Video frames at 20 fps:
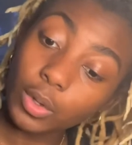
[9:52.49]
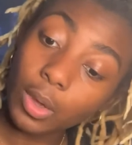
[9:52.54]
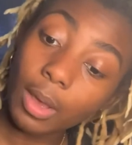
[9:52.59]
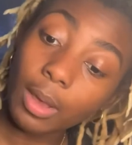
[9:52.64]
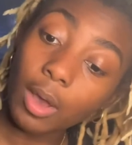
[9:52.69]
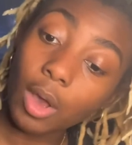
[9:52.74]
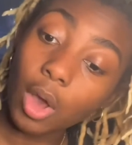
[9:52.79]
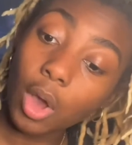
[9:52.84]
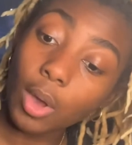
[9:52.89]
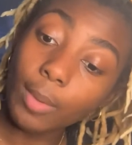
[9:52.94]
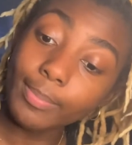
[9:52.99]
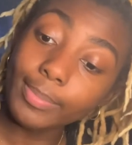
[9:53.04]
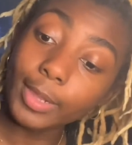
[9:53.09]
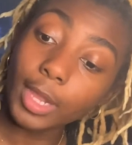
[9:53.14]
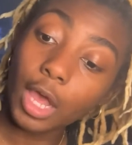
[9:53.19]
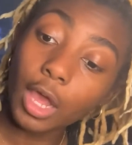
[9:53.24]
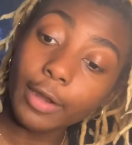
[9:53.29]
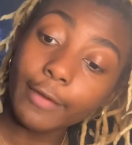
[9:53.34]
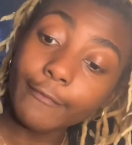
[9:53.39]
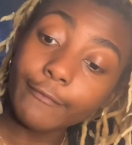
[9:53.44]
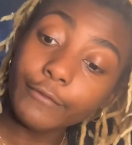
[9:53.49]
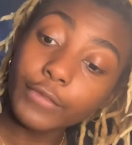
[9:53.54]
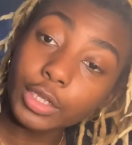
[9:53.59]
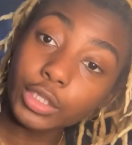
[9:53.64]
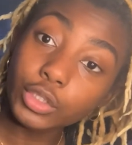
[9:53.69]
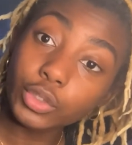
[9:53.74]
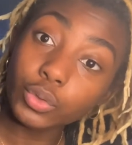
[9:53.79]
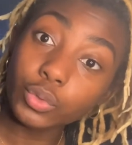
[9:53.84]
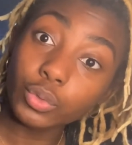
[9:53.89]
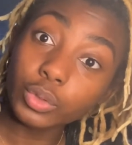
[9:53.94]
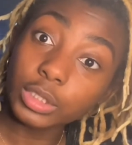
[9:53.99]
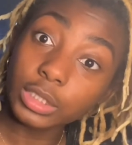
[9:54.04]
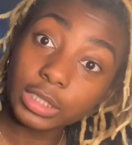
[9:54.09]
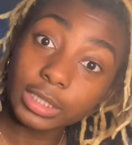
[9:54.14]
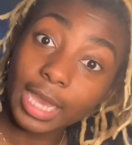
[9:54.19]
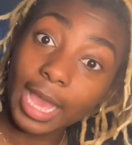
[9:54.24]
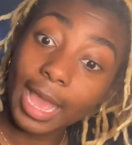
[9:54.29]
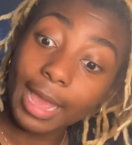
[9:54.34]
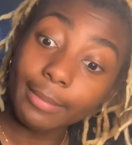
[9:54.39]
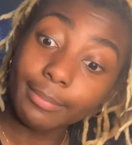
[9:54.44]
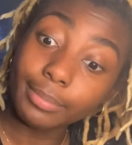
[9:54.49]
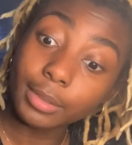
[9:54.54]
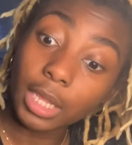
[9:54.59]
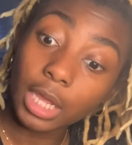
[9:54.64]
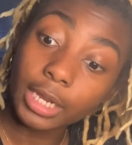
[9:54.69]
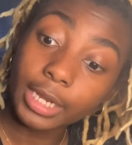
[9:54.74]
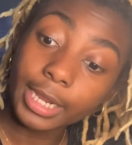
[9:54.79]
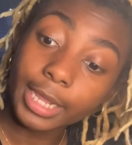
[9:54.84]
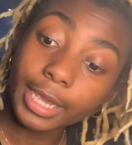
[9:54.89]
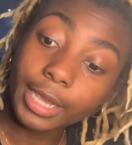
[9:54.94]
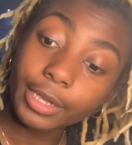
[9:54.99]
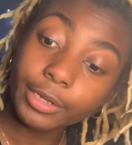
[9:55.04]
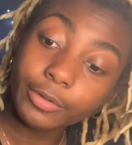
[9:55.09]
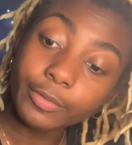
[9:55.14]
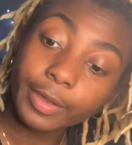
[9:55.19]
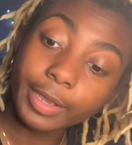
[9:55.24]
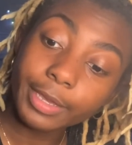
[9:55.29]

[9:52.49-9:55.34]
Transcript: all blonde frontal, since I had blonde hair, right?